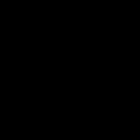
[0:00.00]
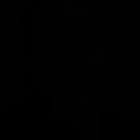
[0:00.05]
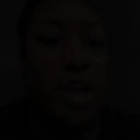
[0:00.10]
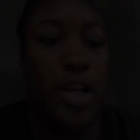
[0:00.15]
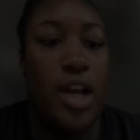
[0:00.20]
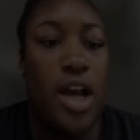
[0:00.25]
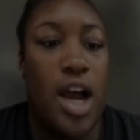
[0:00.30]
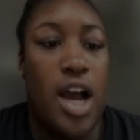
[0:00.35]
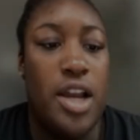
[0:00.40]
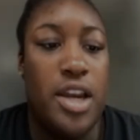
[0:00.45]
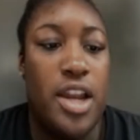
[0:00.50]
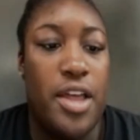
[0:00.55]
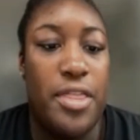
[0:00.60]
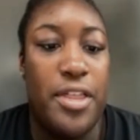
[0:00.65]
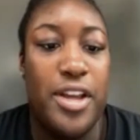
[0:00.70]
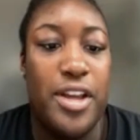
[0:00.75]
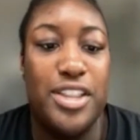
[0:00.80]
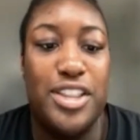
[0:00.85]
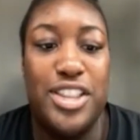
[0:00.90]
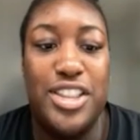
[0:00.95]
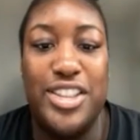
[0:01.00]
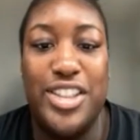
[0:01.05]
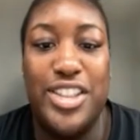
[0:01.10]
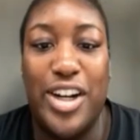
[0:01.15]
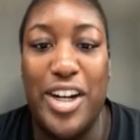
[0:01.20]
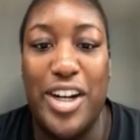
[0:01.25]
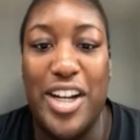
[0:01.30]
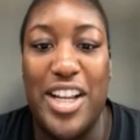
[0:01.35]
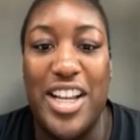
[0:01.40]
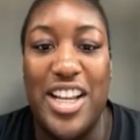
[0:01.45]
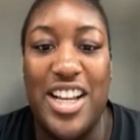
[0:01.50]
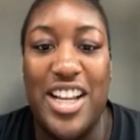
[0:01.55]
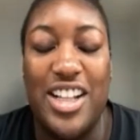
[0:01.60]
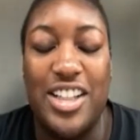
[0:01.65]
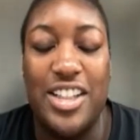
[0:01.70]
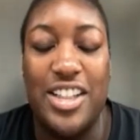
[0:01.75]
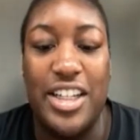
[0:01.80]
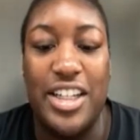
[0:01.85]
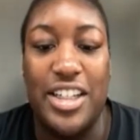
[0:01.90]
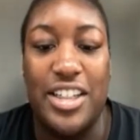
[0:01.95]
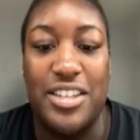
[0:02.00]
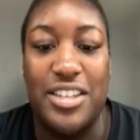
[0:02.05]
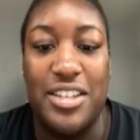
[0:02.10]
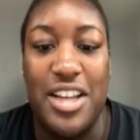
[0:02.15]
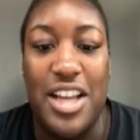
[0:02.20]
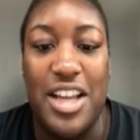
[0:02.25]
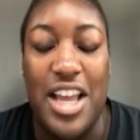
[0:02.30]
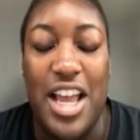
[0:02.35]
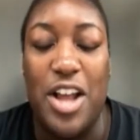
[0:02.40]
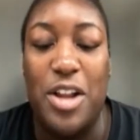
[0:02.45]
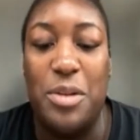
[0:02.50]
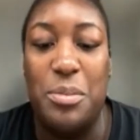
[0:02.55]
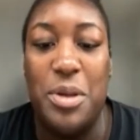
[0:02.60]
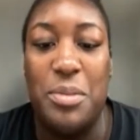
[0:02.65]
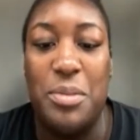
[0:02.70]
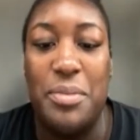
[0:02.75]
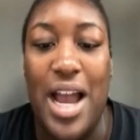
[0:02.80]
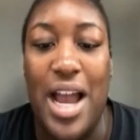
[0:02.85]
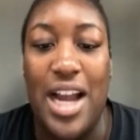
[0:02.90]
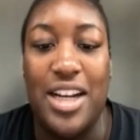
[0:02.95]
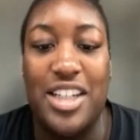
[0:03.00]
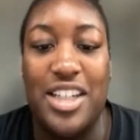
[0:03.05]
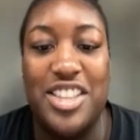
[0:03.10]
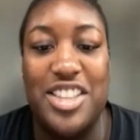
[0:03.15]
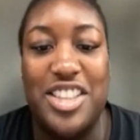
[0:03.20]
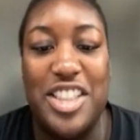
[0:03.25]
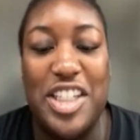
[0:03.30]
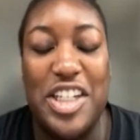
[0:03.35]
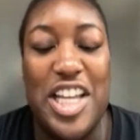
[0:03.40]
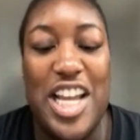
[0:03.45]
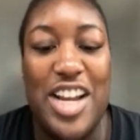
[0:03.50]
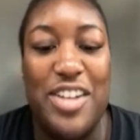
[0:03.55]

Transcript: Nothing starting like held me back necessarily.